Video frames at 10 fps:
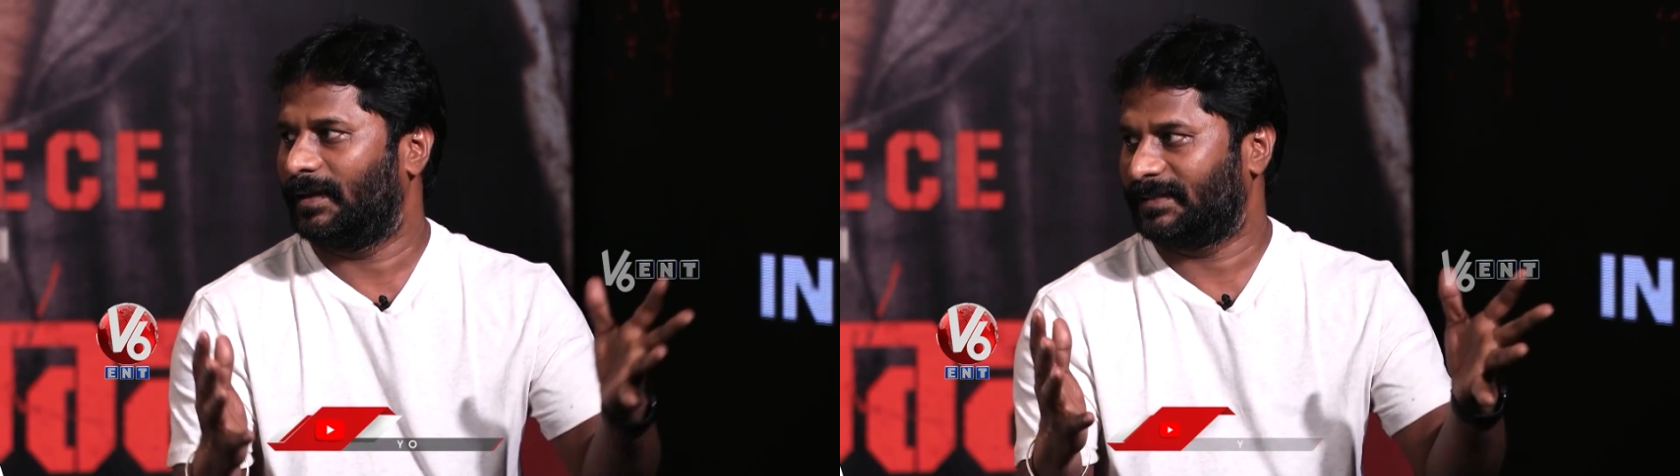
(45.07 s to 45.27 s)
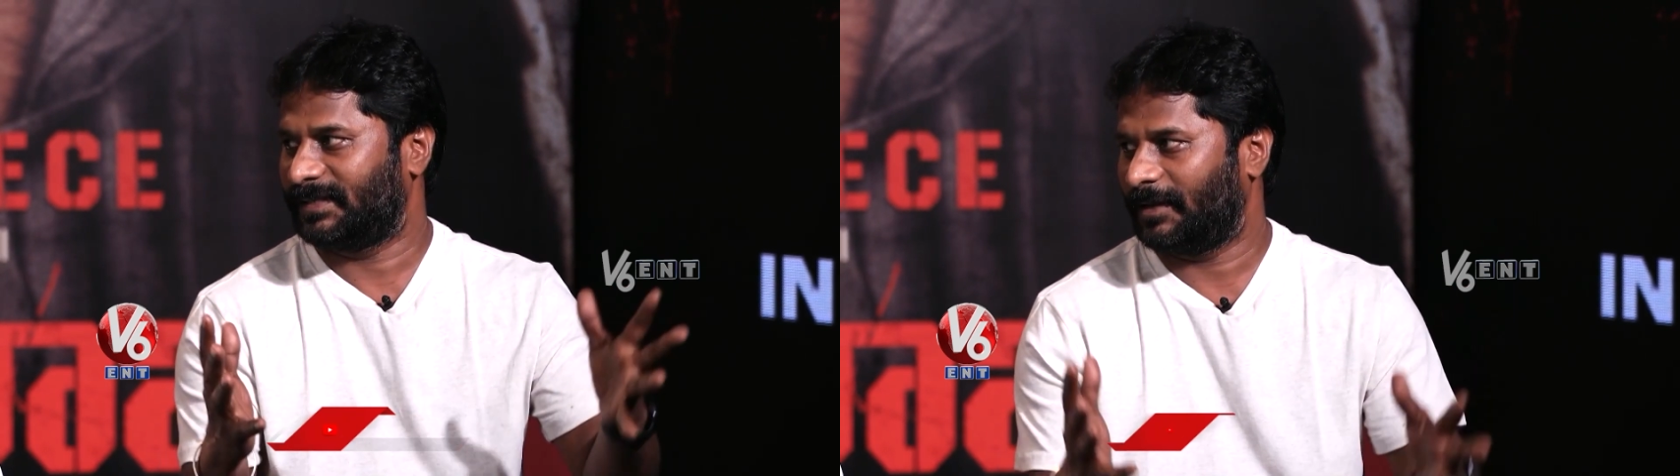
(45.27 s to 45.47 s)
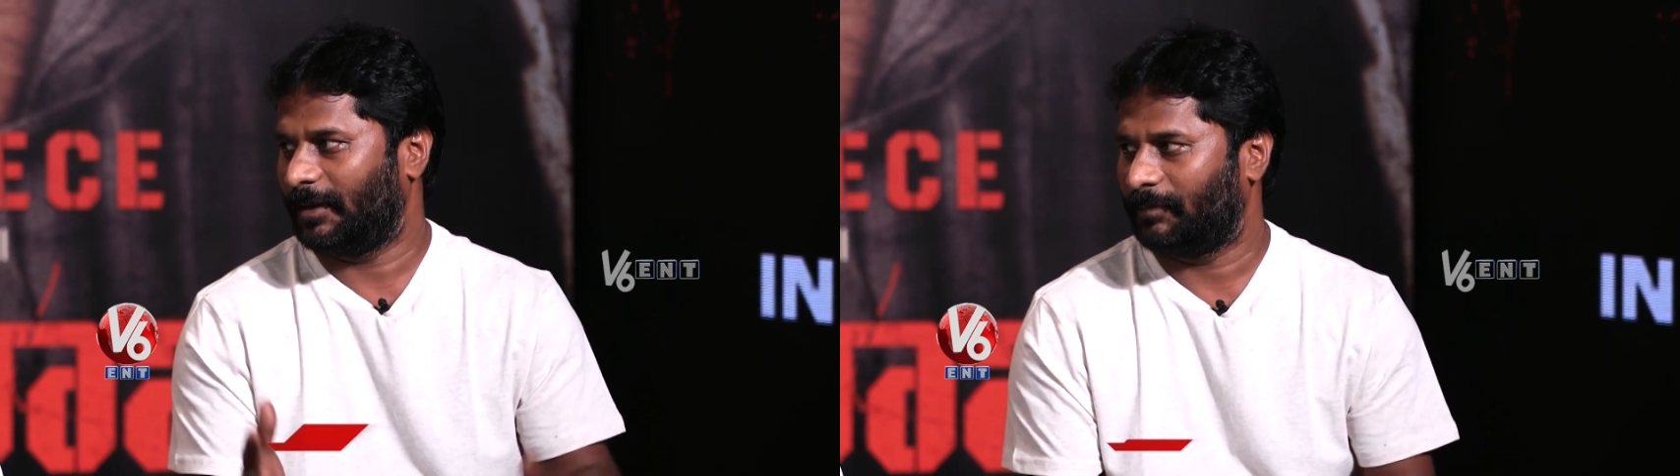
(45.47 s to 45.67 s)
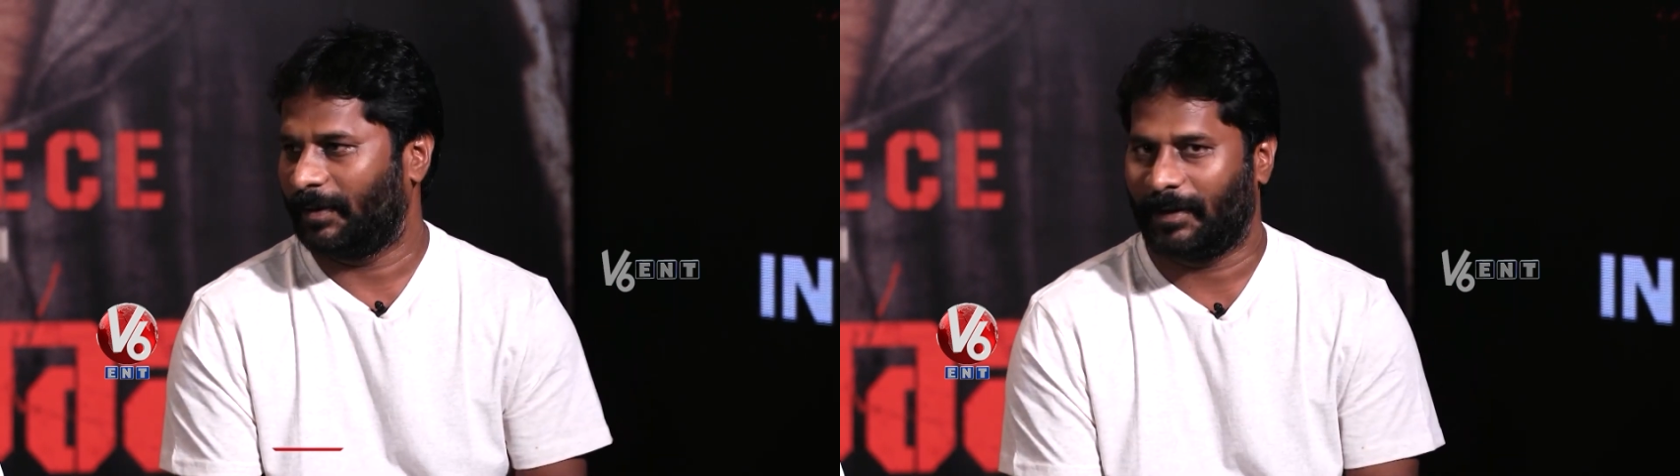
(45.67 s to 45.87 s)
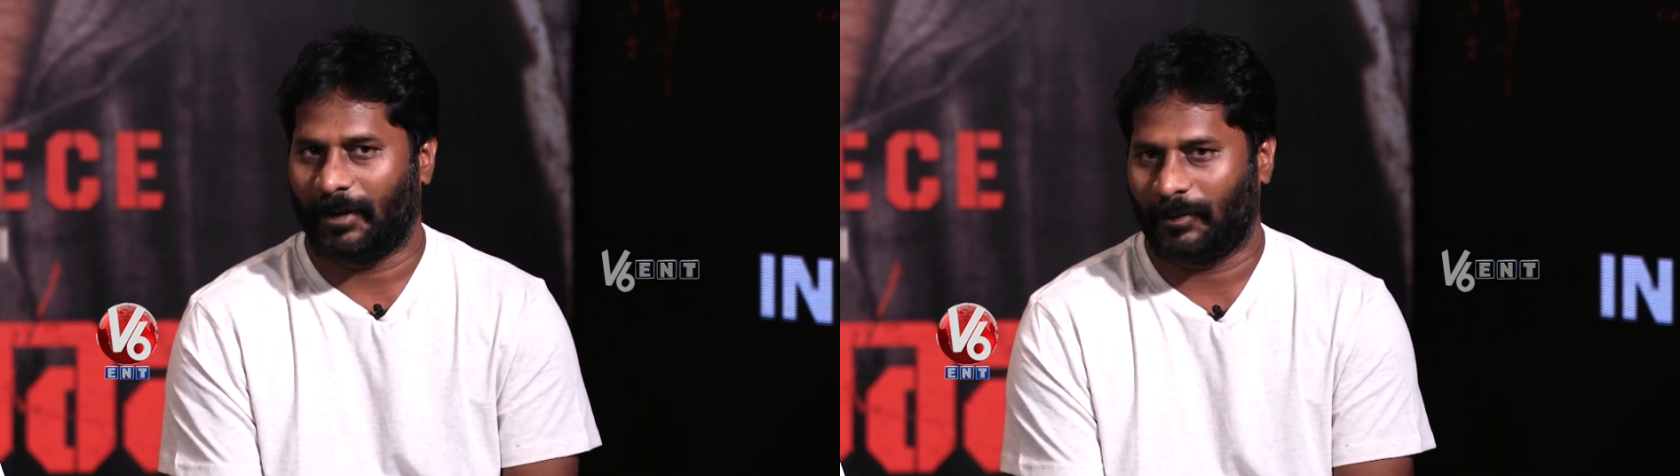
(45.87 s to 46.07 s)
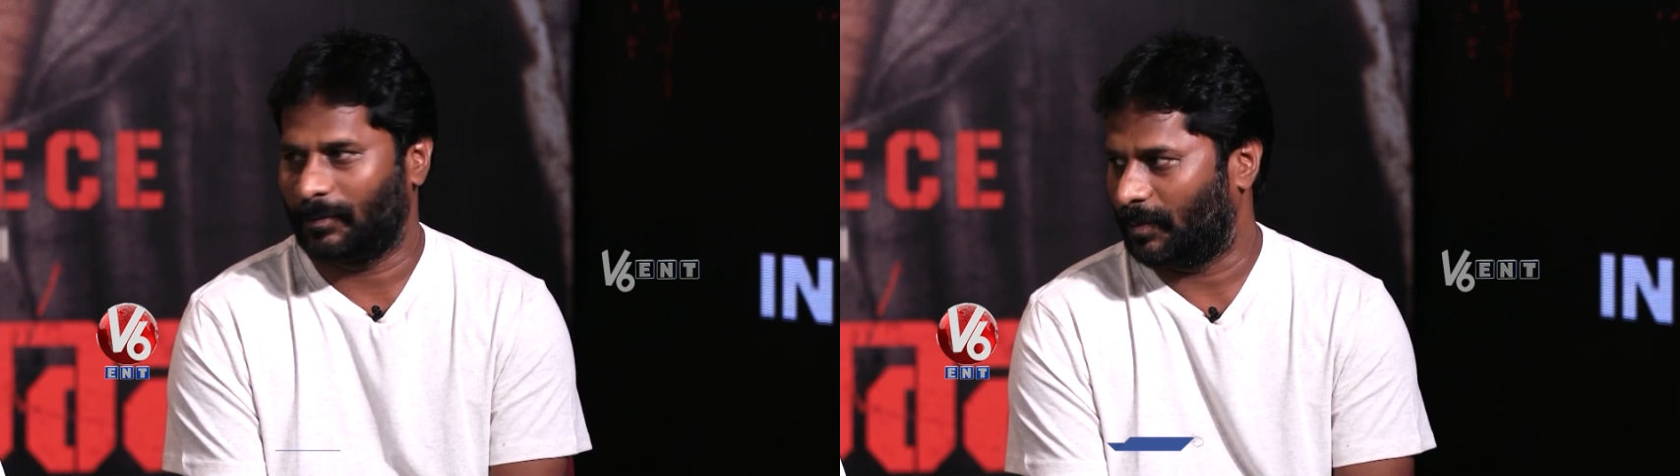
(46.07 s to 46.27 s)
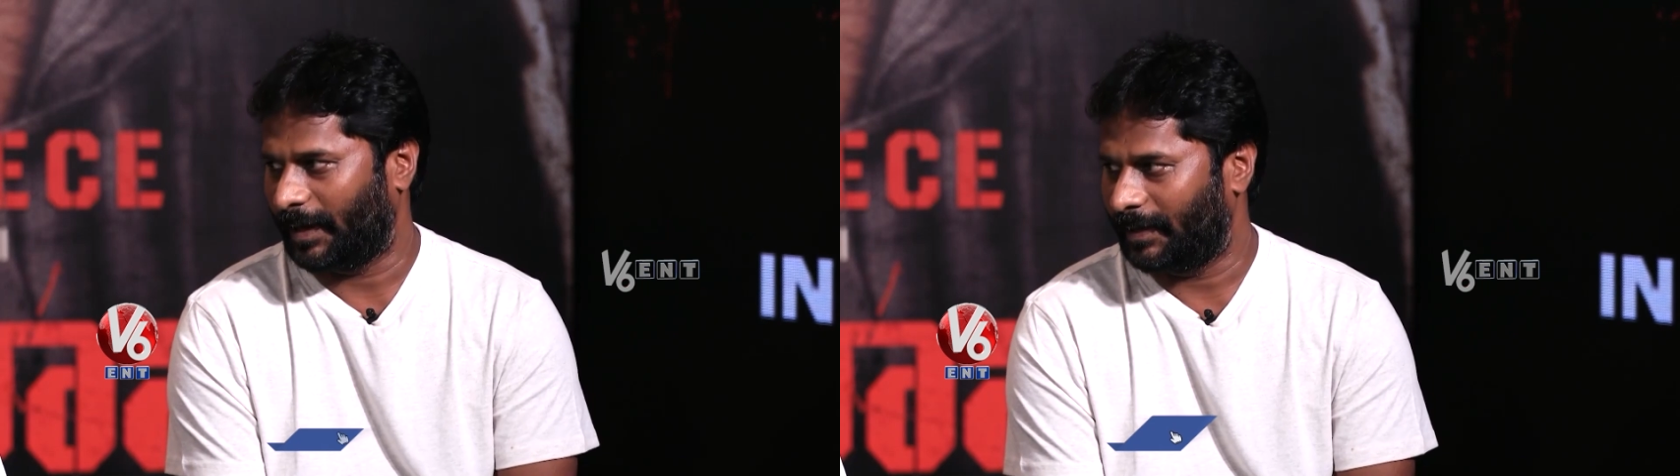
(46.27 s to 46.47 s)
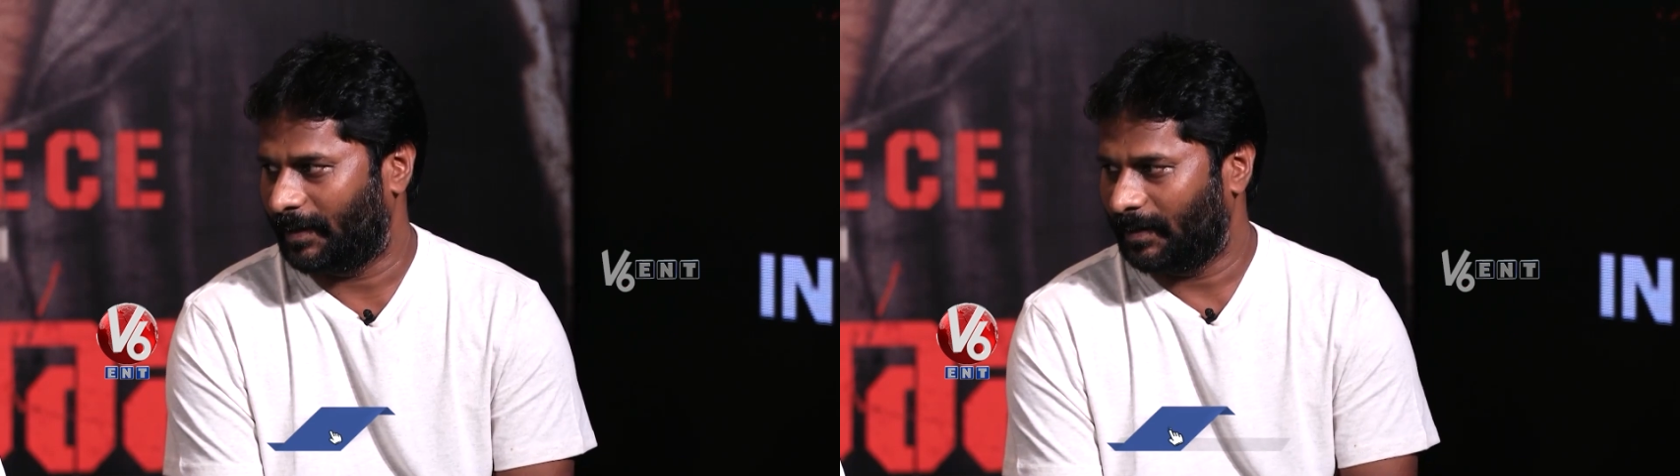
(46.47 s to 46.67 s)
exaggerate panicarton or
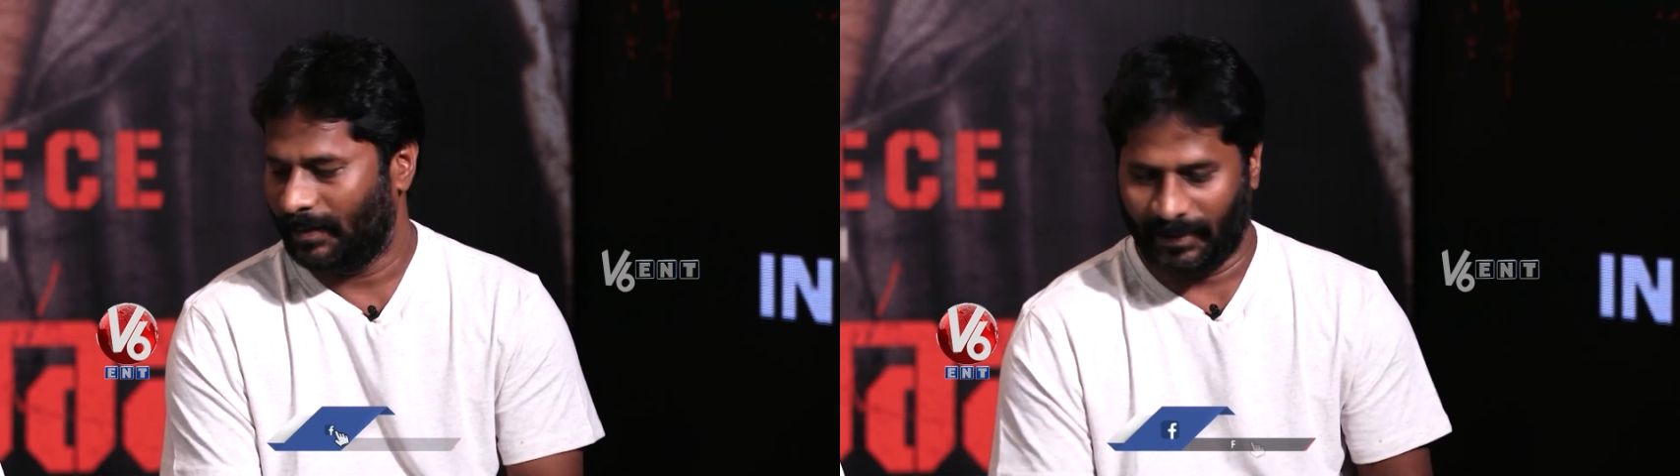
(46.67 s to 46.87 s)
idea.